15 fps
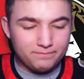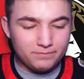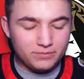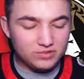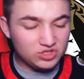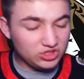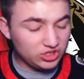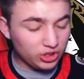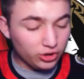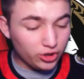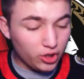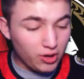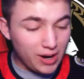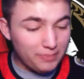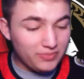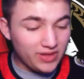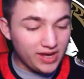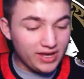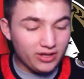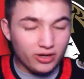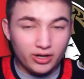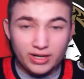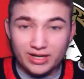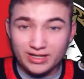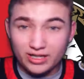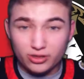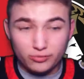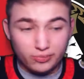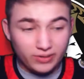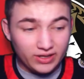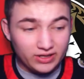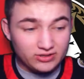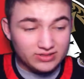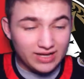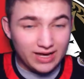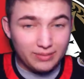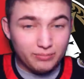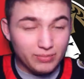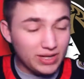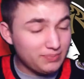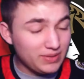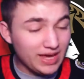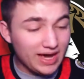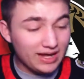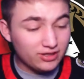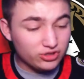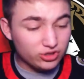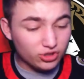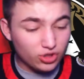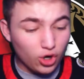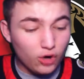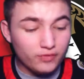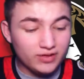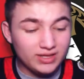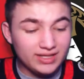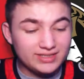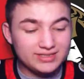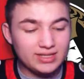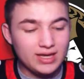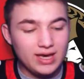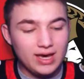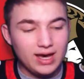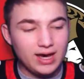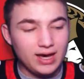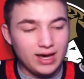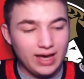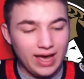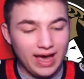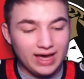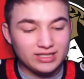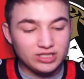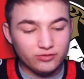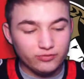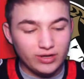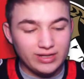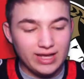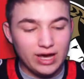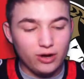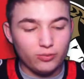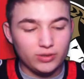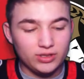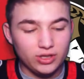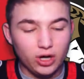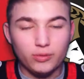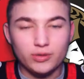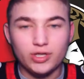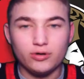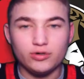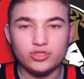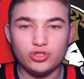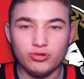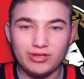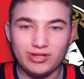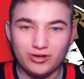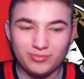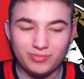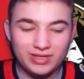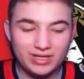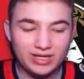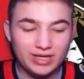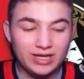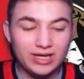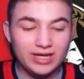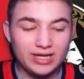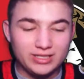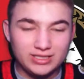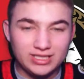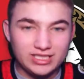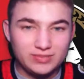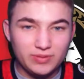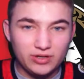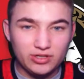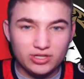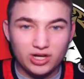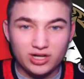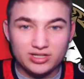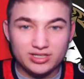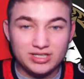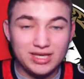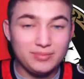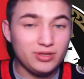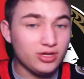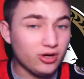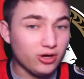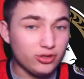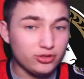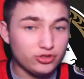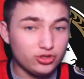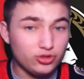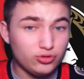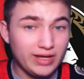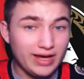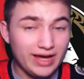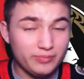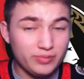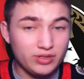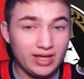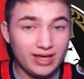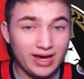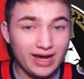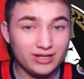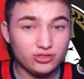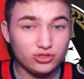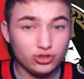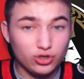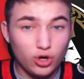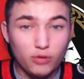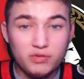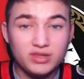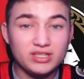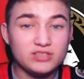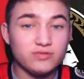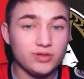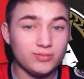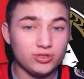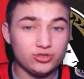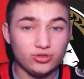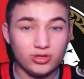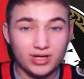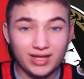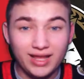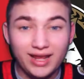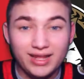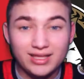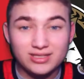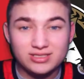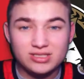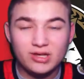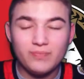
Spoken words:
Still no update on any other players that may be added to the COVID list. As of right now, all we know is Joel Armia and Jesperi Kotkaniemi are the two that have been added to the COVID list for the Montreal Canadiens.